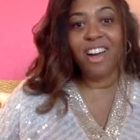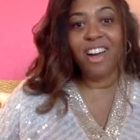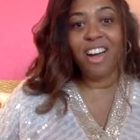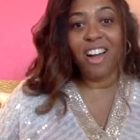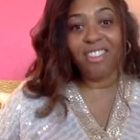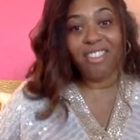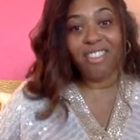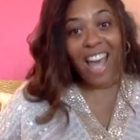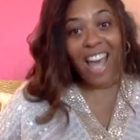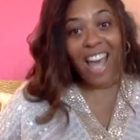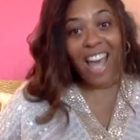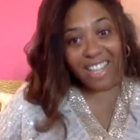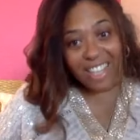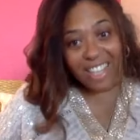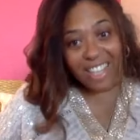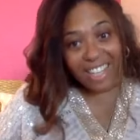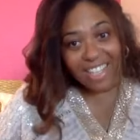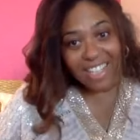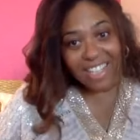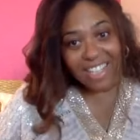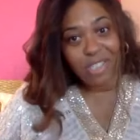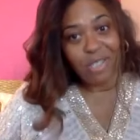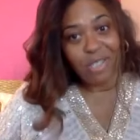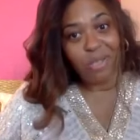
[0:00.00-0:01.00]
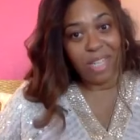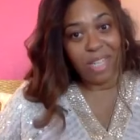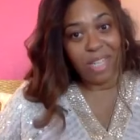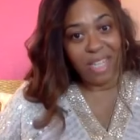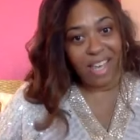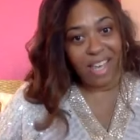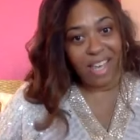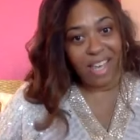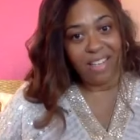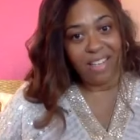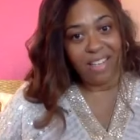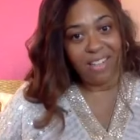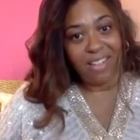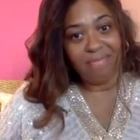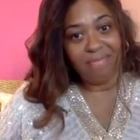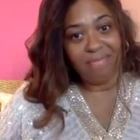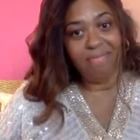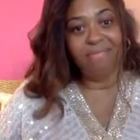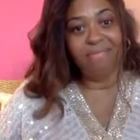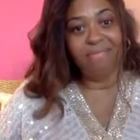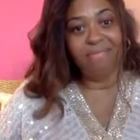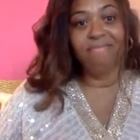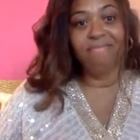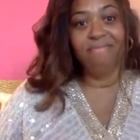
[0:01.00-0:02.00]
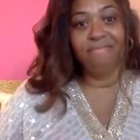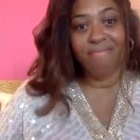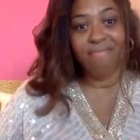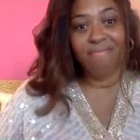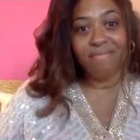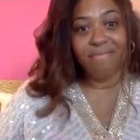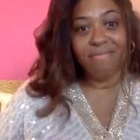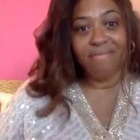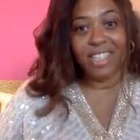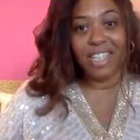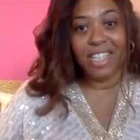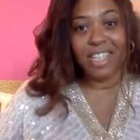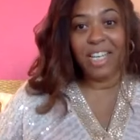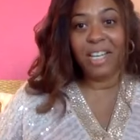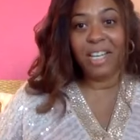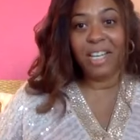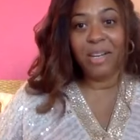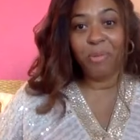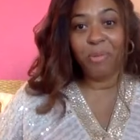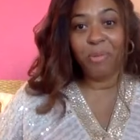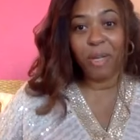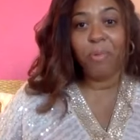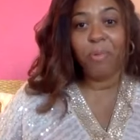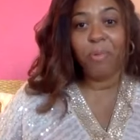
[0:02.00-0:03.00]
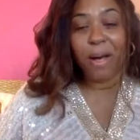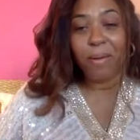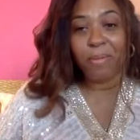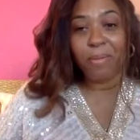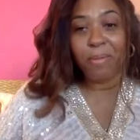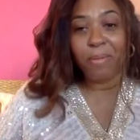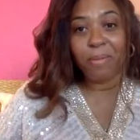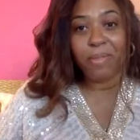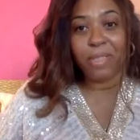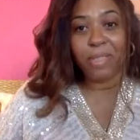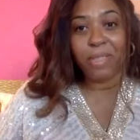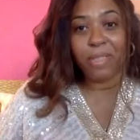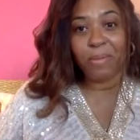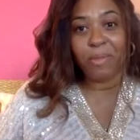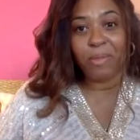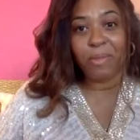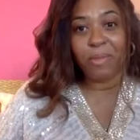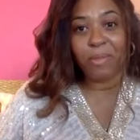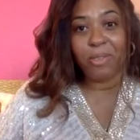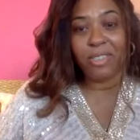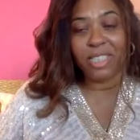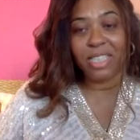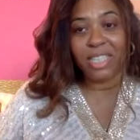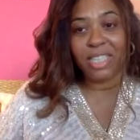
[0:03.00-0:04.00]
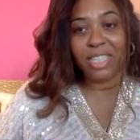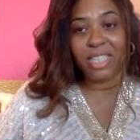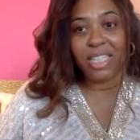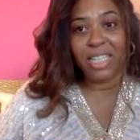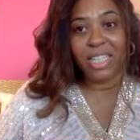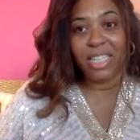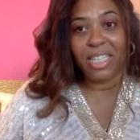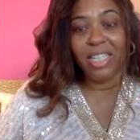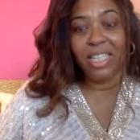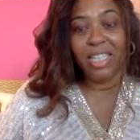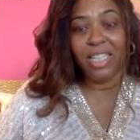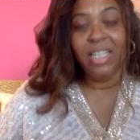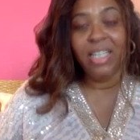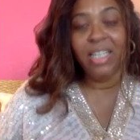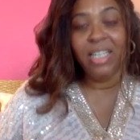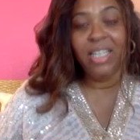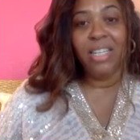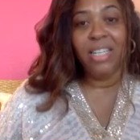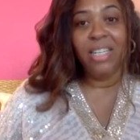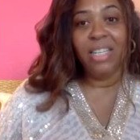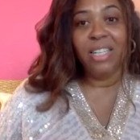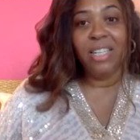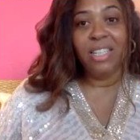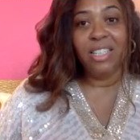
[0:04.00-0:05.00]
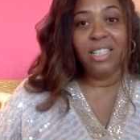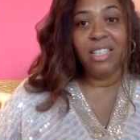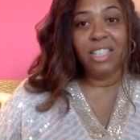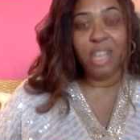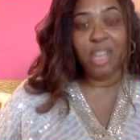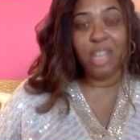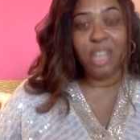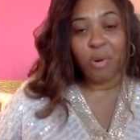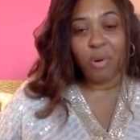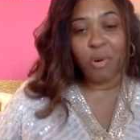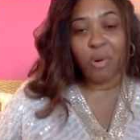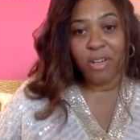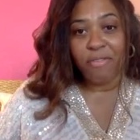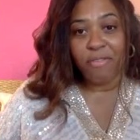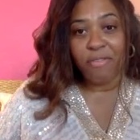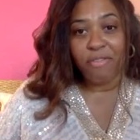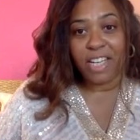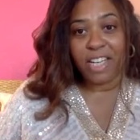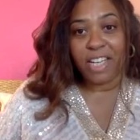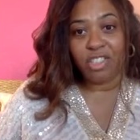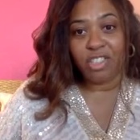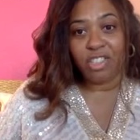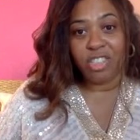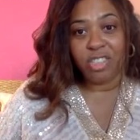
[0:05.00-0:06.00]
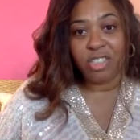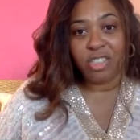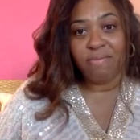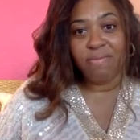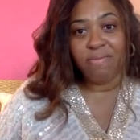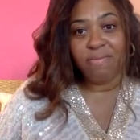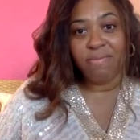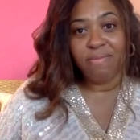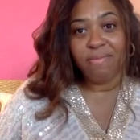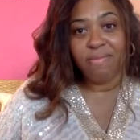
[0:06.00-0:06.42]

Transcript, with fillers: are lacking in doing that, then we probably will see co infection